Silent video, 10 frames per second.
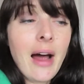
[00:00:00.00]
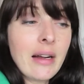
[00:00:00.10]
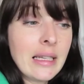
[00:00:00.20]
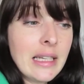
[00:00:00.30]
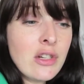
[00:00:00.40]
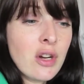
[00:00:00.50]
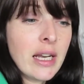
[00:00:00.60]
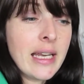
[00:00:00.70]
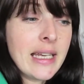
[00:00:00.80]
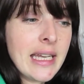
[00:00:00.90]
I
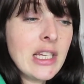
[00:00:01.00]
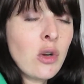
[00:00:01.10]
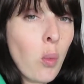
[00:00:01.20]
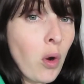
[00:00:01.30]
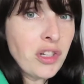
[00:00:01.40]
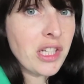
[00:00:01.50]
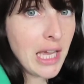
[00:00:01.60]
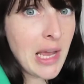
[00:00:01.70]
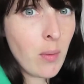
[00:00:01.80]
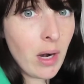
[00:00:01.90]
literally need to want
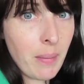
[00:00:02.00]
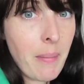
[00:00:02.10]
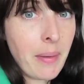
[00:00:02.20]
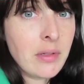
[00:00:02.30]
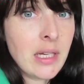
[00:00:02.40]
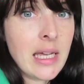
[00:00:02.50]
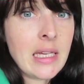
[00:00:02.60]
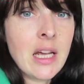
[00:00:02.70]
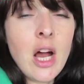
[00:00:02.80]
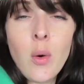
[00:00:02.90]
to eat what I'm about to eat.